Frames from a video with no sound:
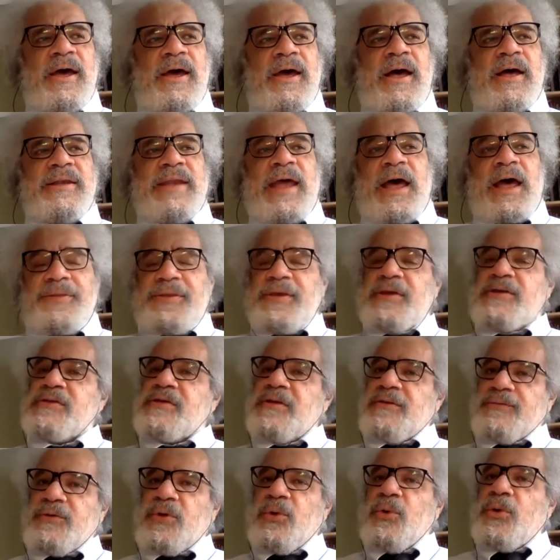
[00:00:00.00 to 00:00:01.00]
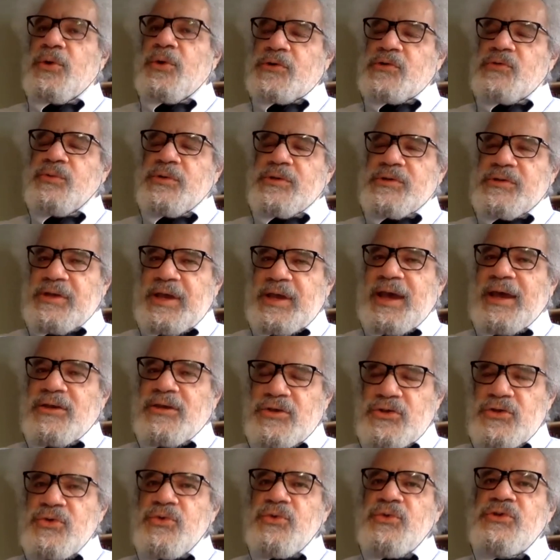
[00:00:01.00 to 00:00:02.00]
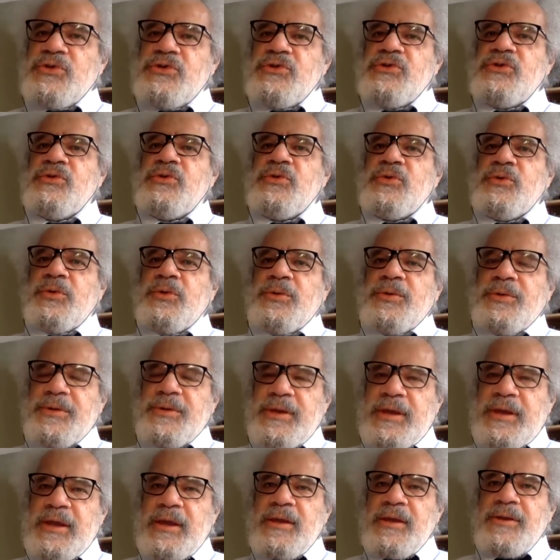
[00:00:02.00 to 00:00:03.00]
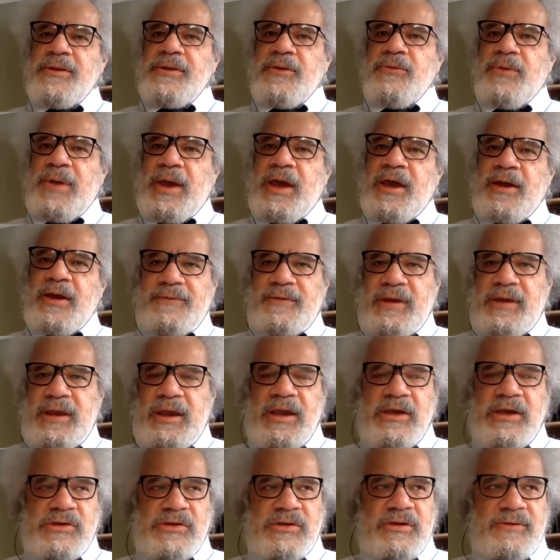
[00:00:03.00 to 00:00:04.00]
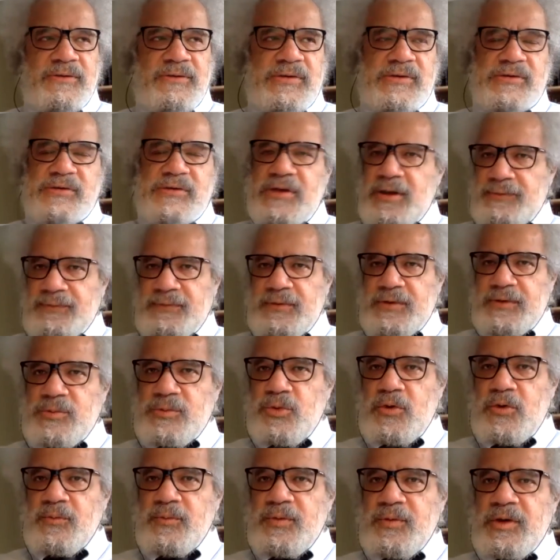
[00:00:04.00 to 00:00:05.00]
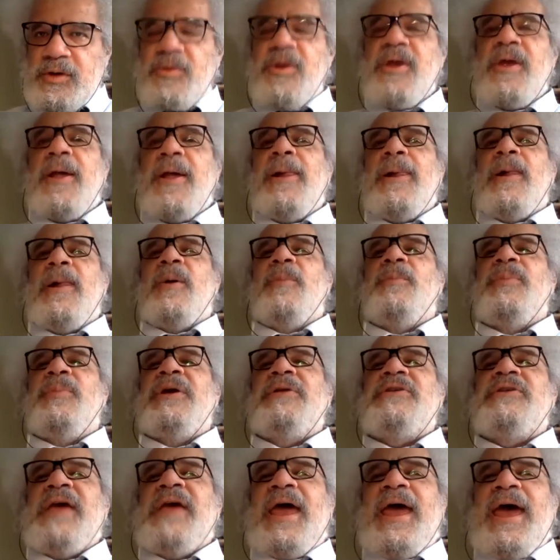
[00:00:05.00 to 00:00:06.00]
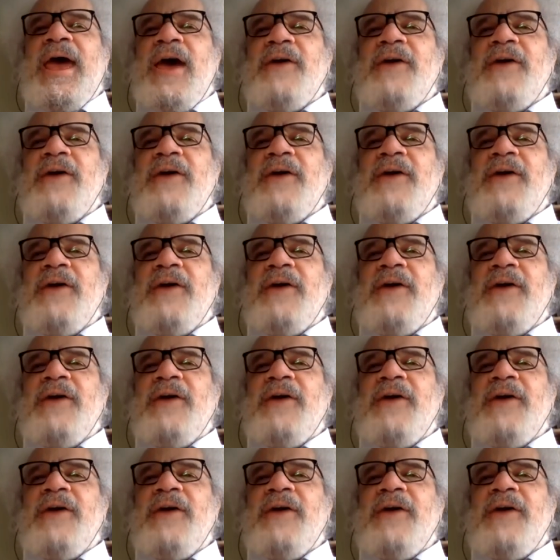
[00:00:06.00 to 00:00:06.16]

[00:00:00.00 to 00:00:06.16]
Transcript: Now, this, of course, was not due to the ratification of the suffrage movement, but to